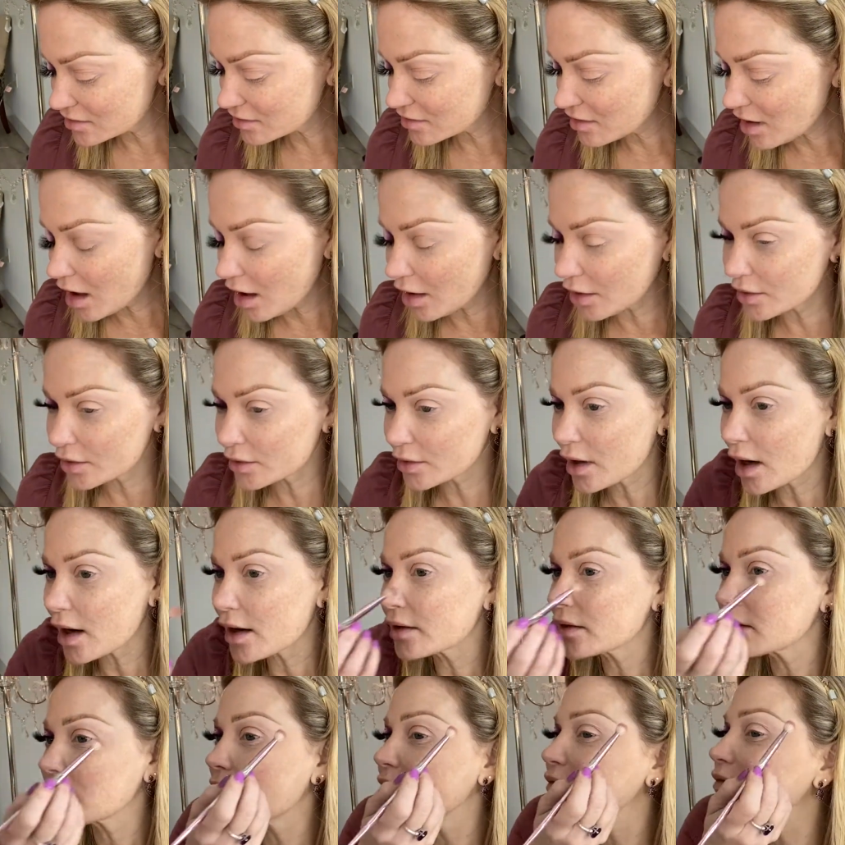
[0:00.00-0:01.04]
color. I
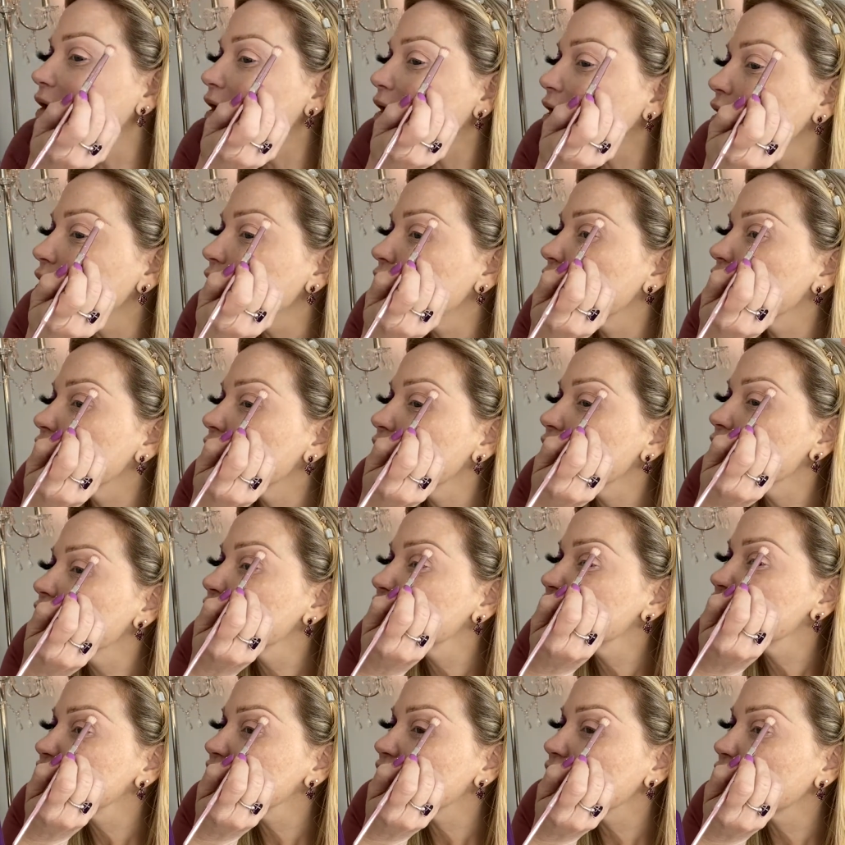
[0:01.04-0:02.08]
love it.
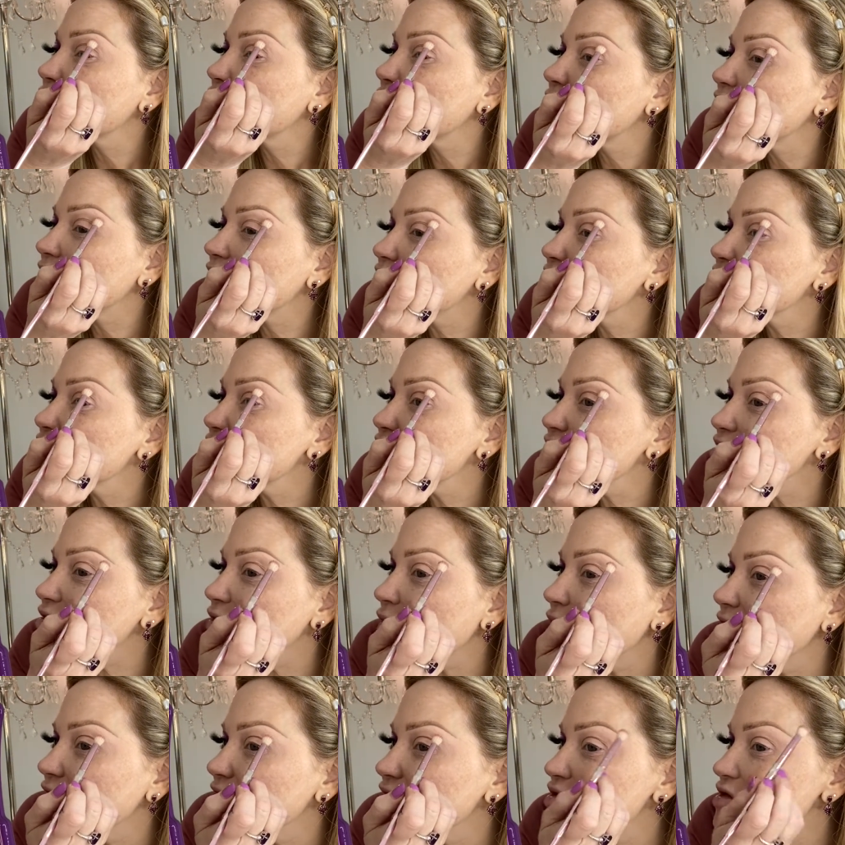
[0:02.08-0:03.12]
So we're just
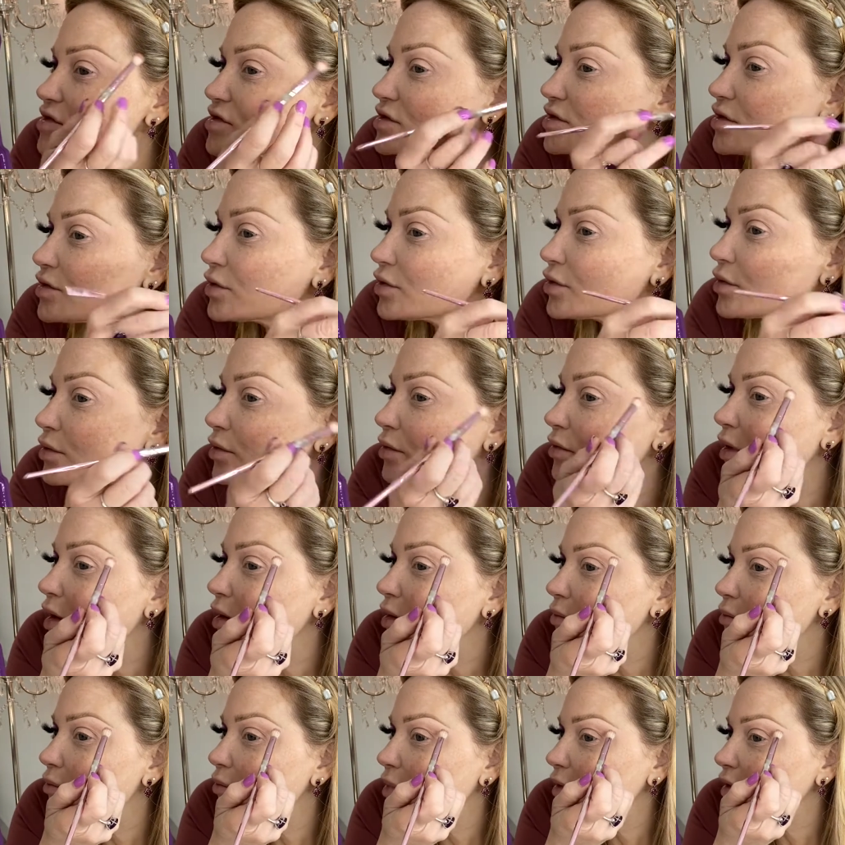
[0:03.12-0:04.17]
going to
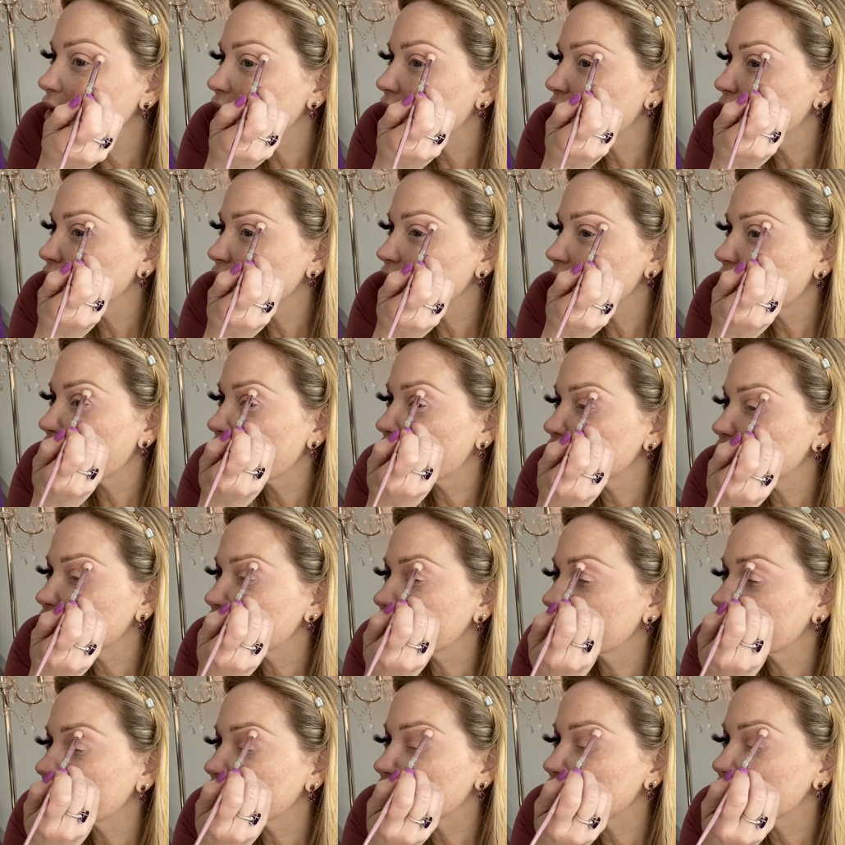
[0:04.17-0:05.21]
blend that
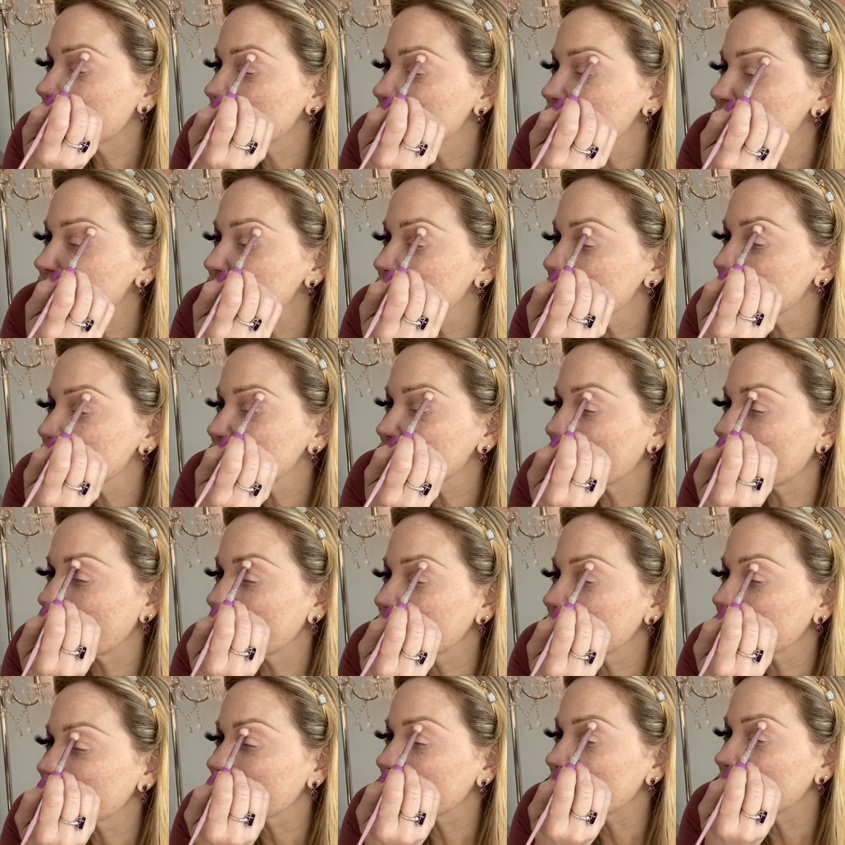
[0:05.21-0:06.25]
very
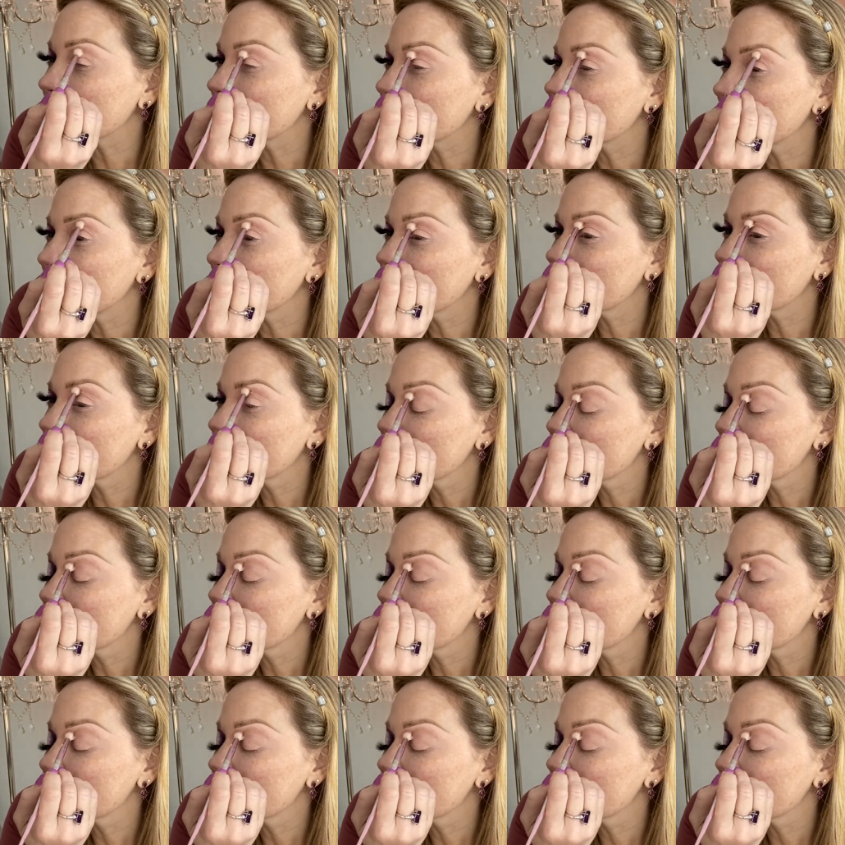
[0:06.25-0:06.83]
softly